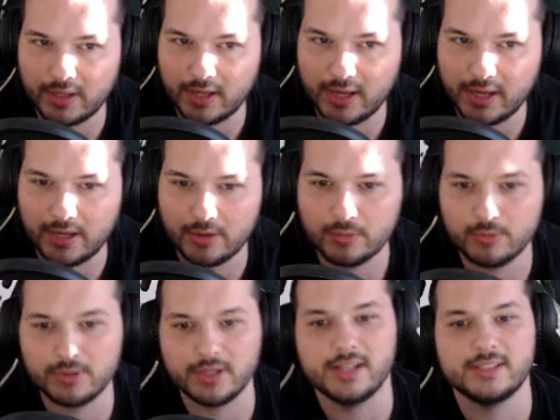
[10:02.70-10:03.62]
when I
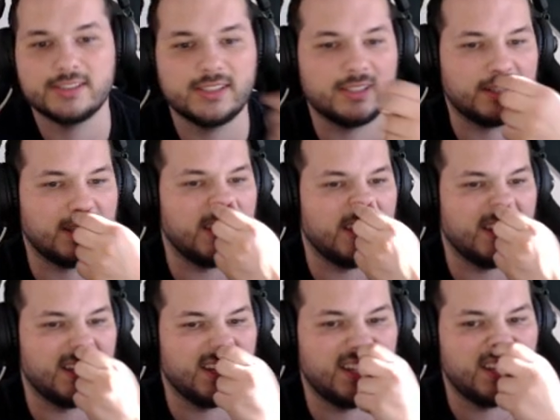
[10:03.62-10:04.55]
realized that
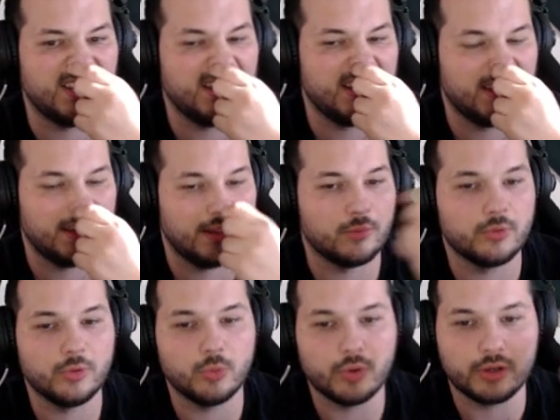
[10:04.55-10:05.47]
they
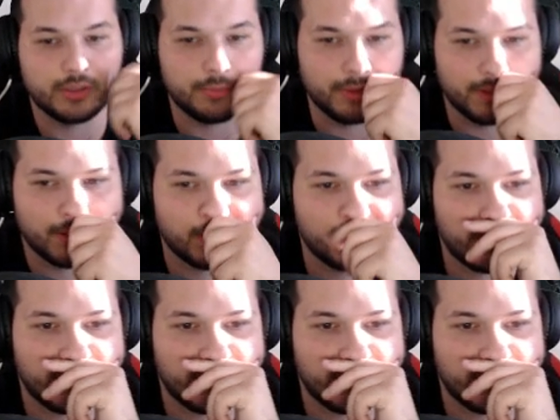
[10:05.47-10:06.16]
reworked a bit.